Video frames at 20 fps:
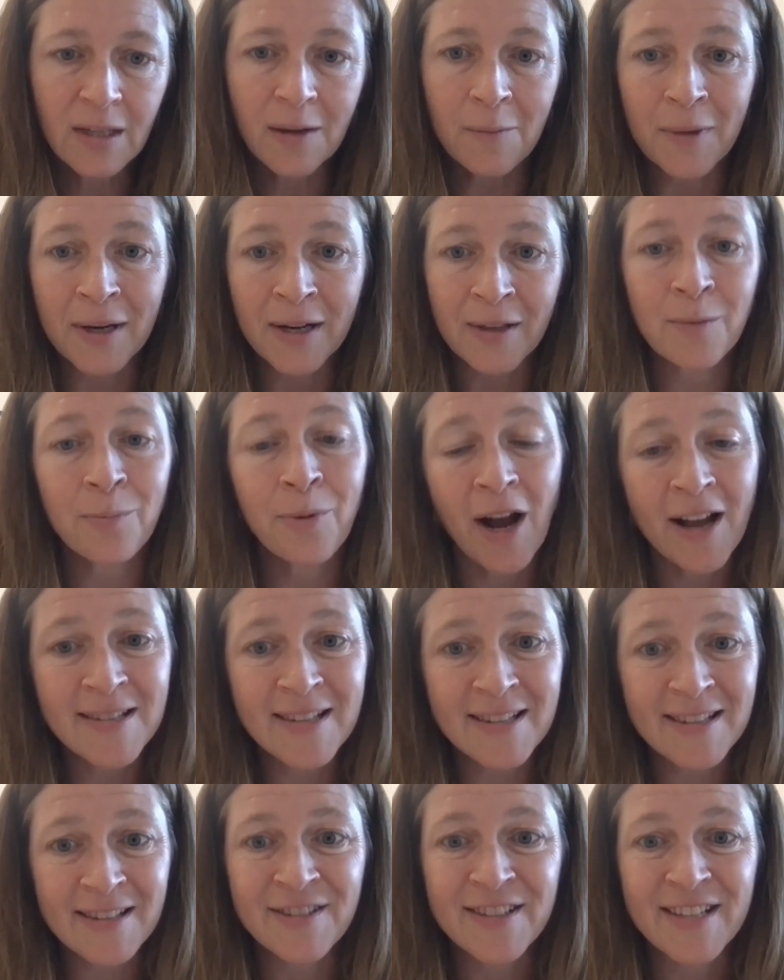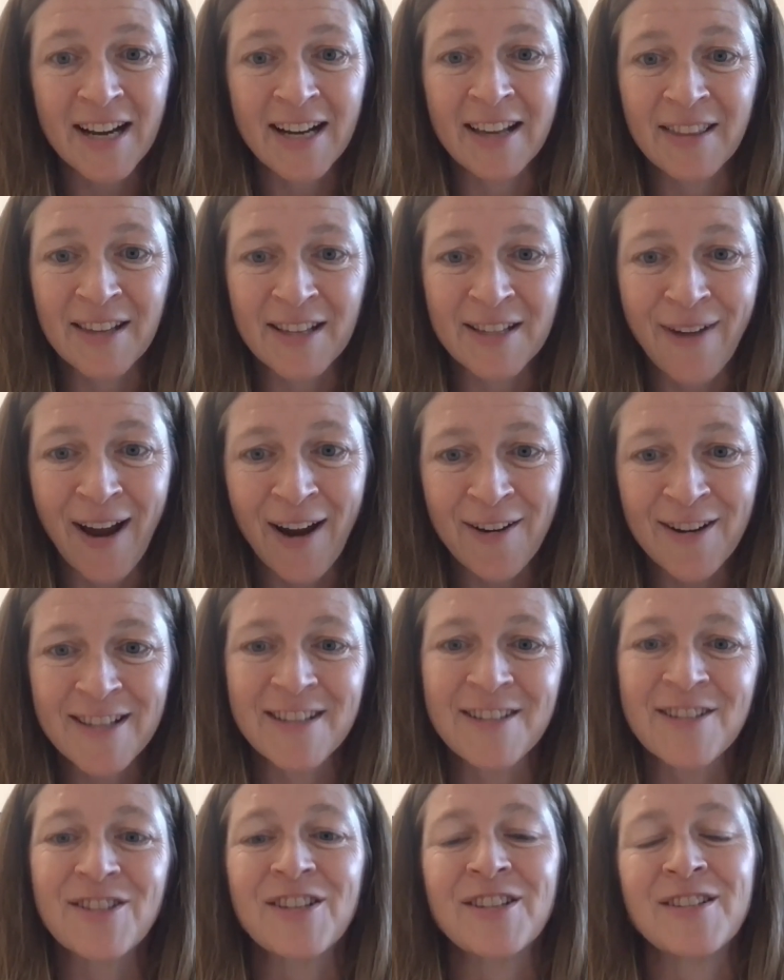But in the process of studying these
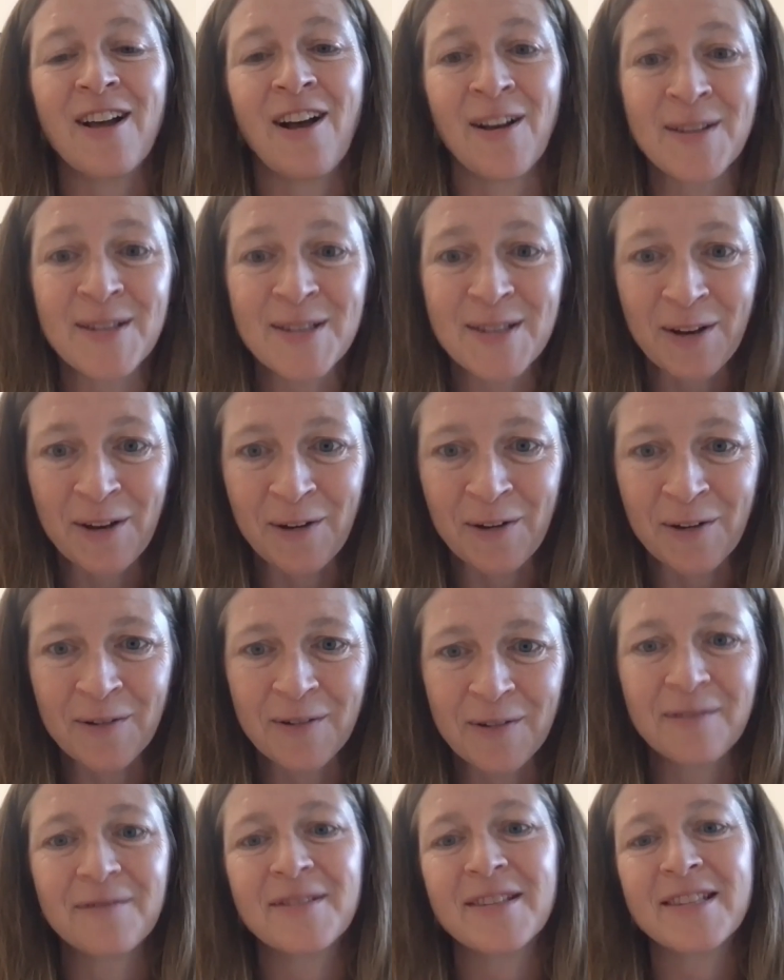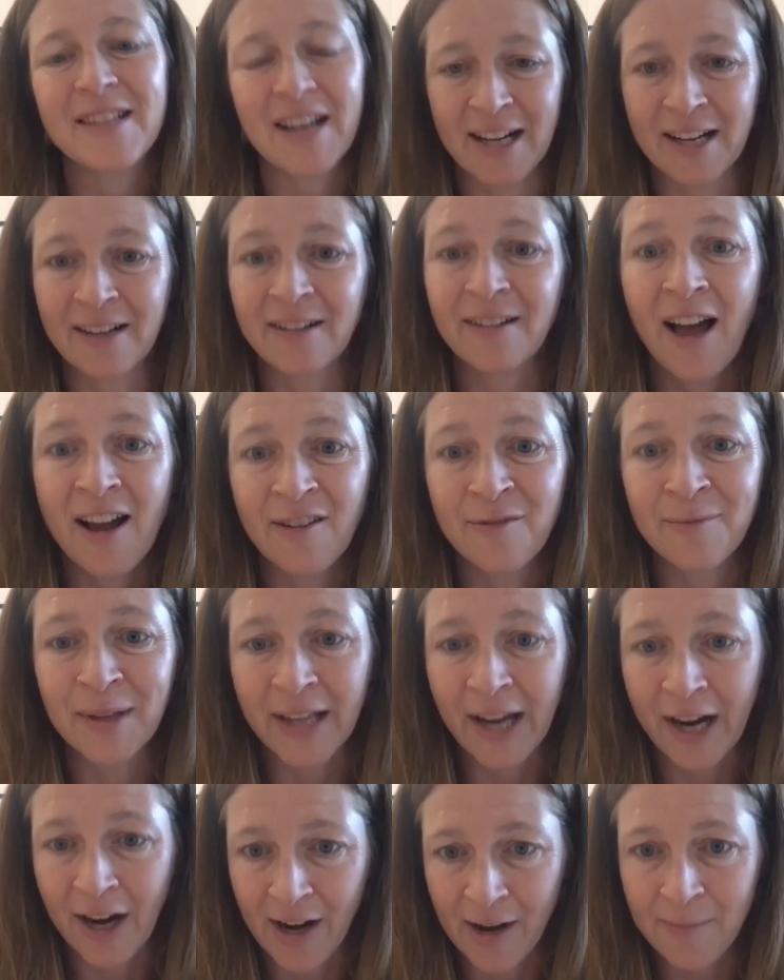viruses, she's also studied a lot of
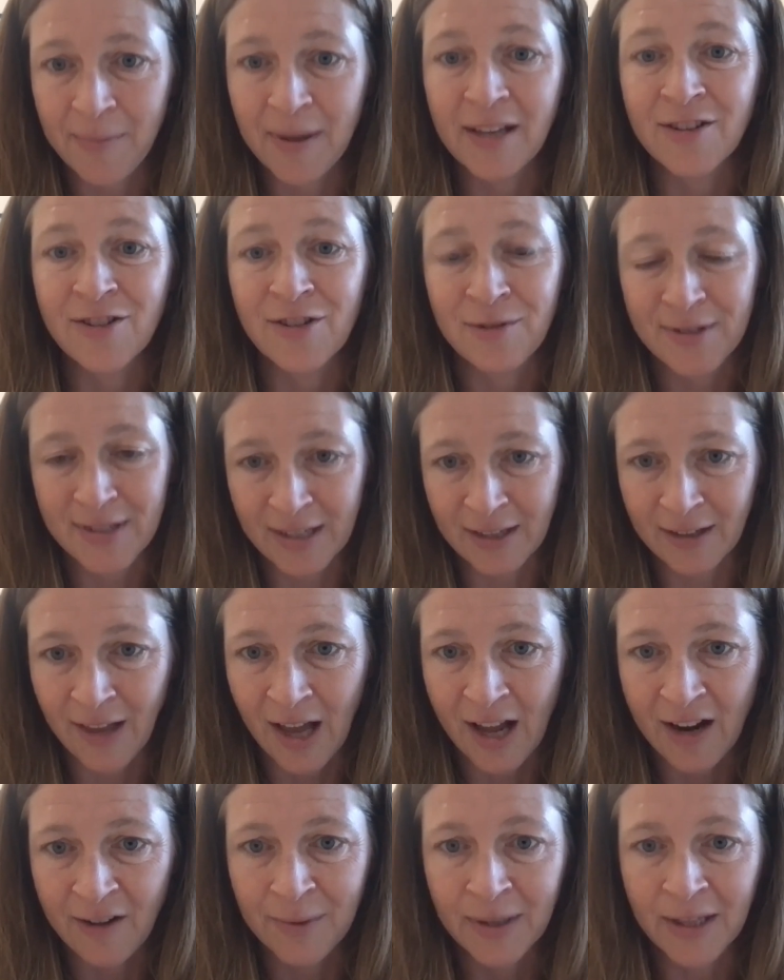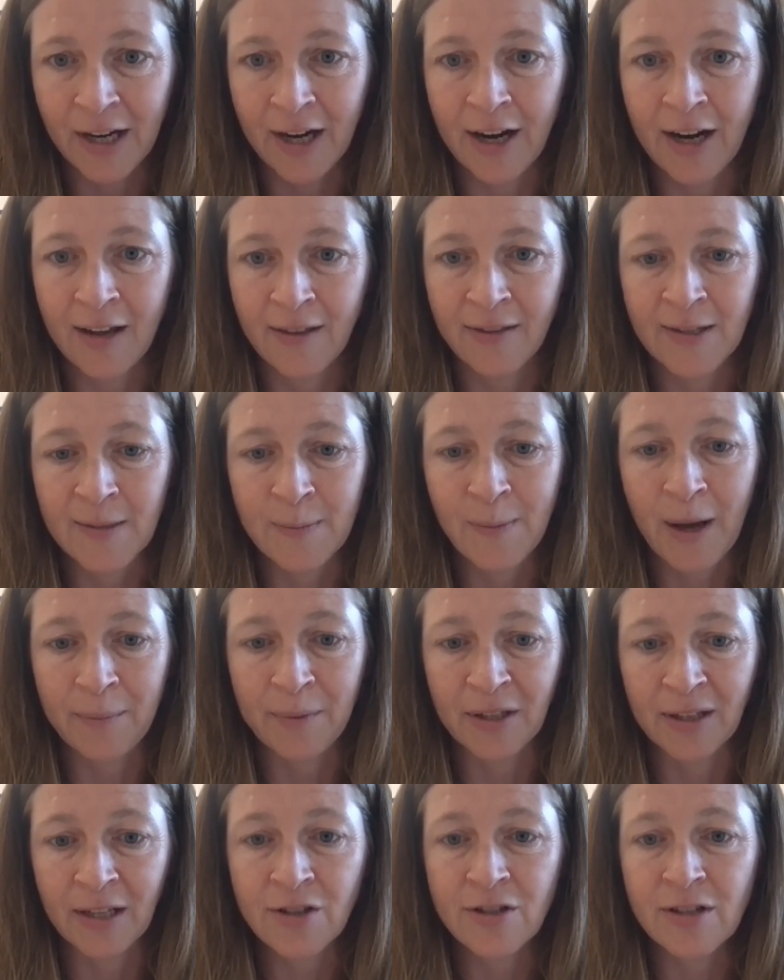malaria, because you see a lot of malaria in these
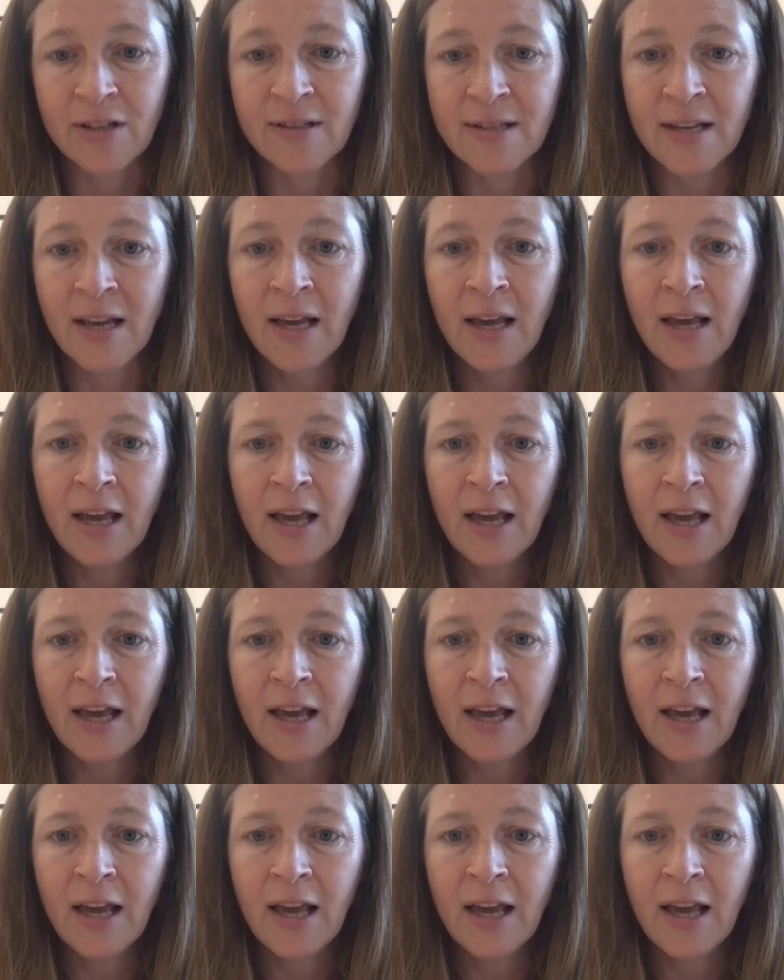populations.